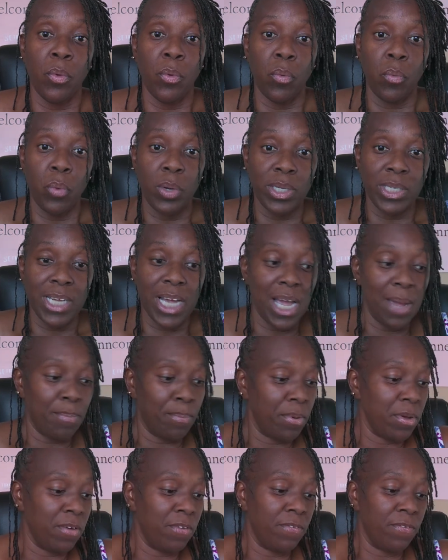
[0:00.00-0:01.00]
What
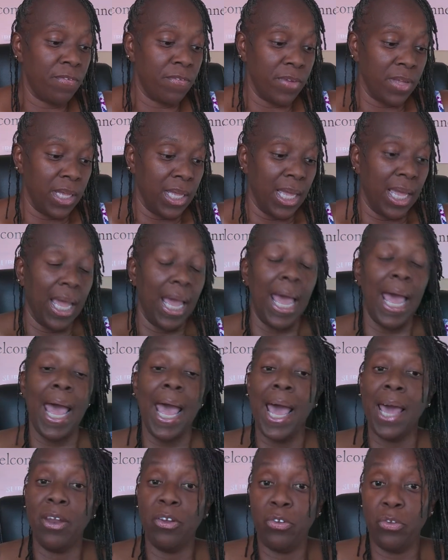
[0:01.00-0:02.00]
type of
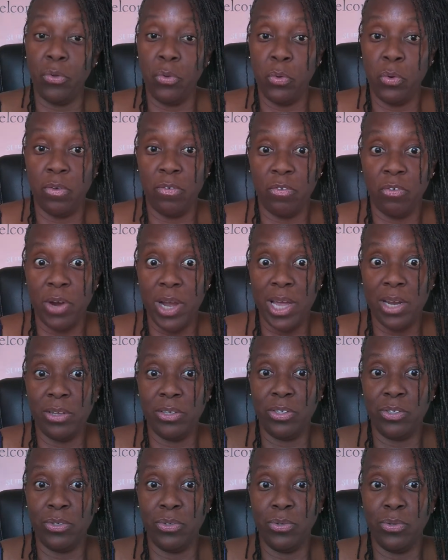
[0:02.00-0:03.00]
attitude of
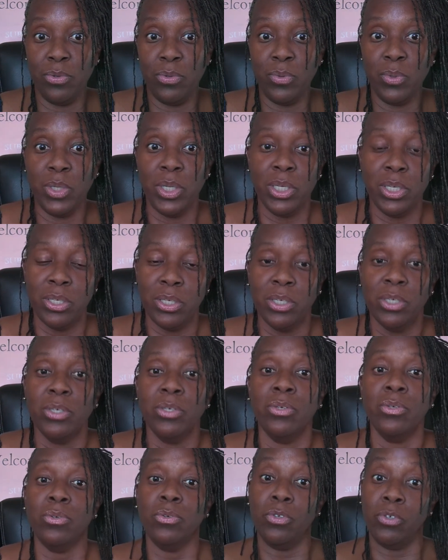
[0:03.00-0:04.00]
gratitude
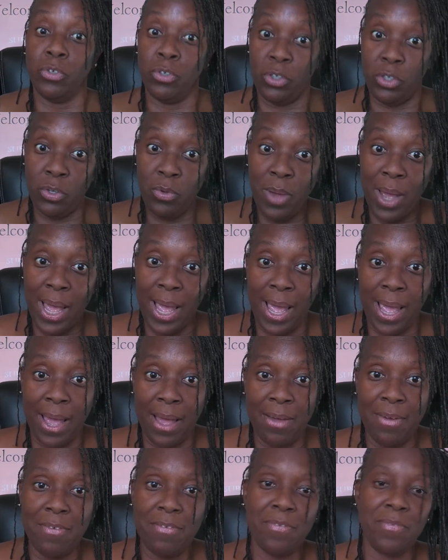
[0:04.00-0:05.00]
do you
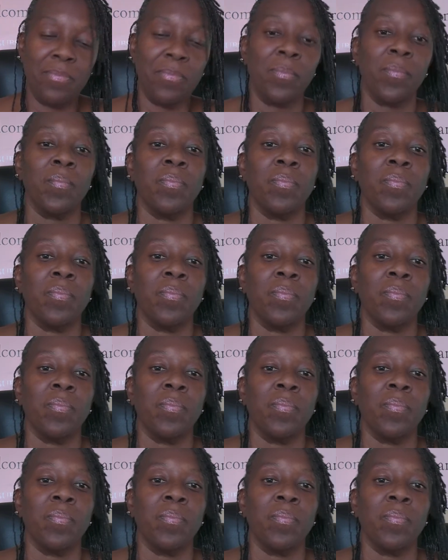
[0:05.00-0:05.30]
have?